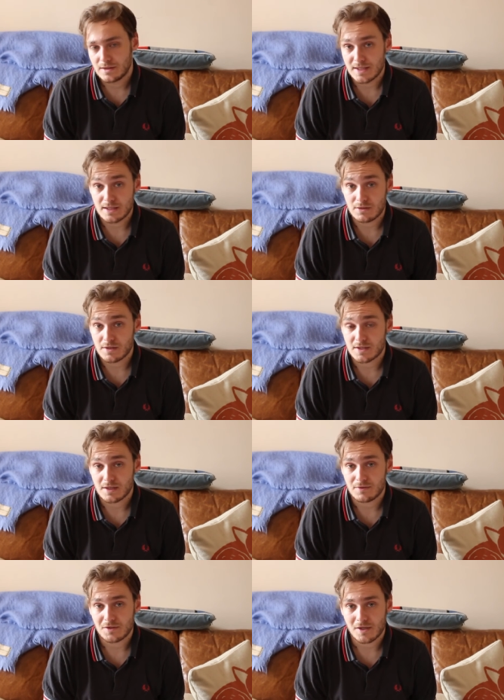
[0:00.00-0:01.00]
nitty
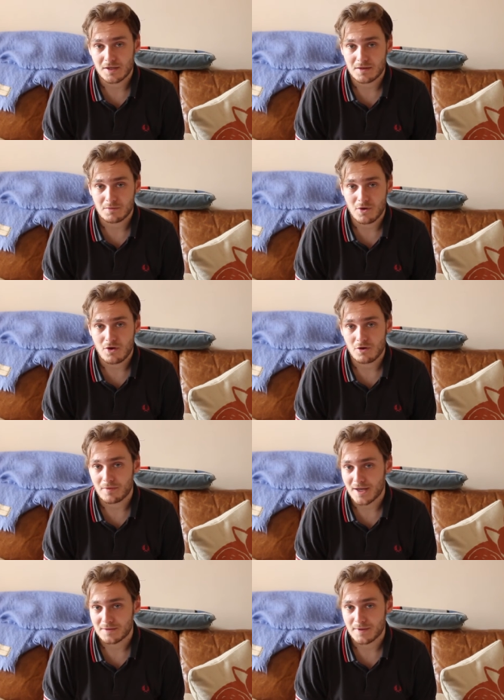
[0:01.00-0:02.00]
gritty, if you like, the more
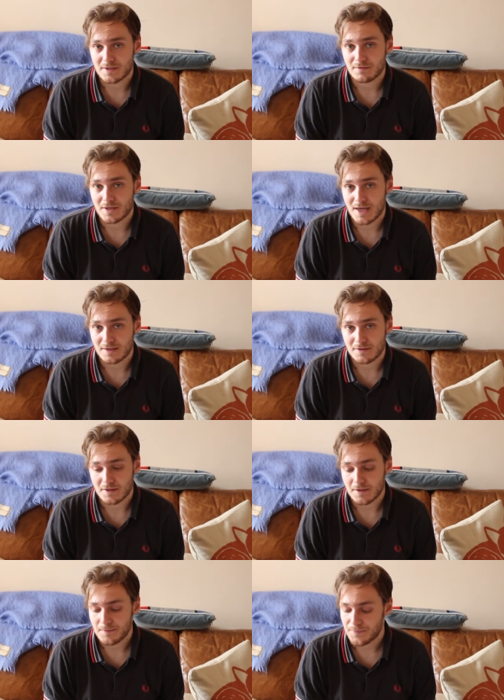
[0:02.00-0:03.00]
horrible aspects of the
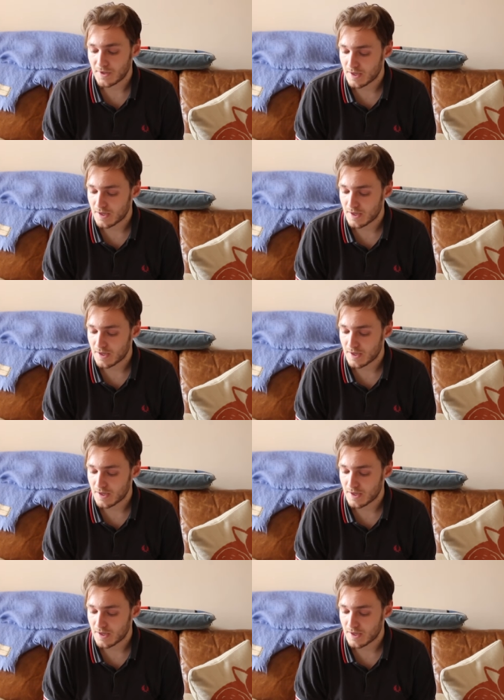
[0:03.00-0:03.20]
cancer.